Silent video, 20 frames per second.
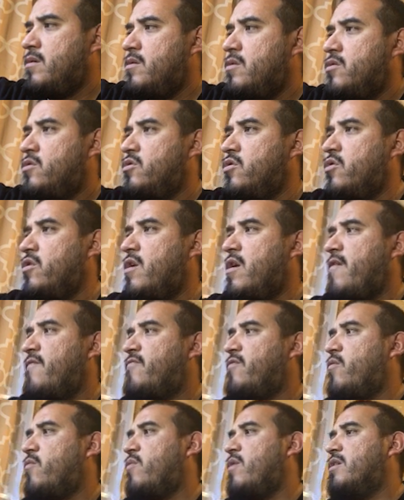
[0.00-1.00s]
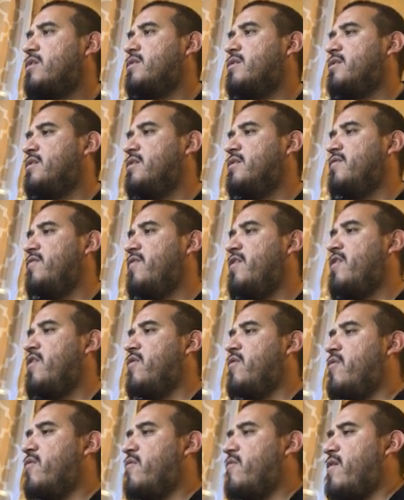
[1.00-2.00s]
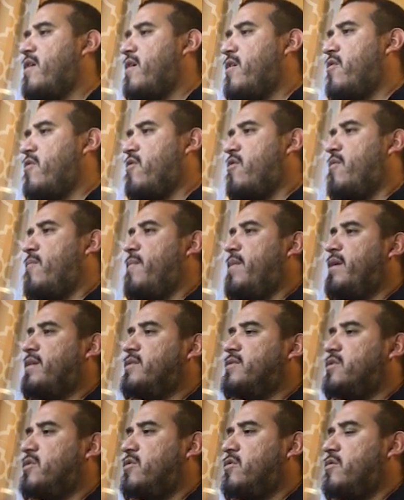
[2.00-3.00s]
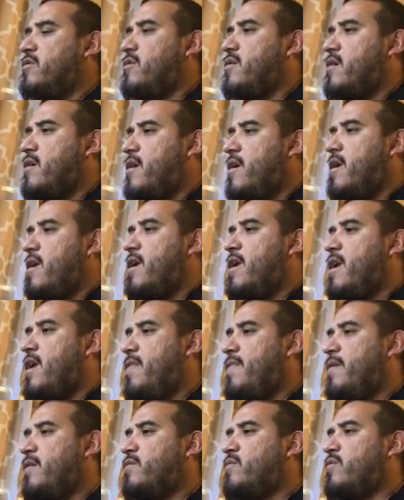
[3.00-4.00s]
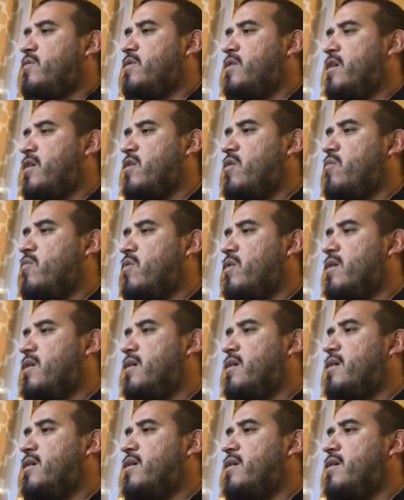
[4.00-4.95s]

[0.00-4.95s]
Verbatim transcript: So you have to watch this video right here on Mixer, and this will tell you what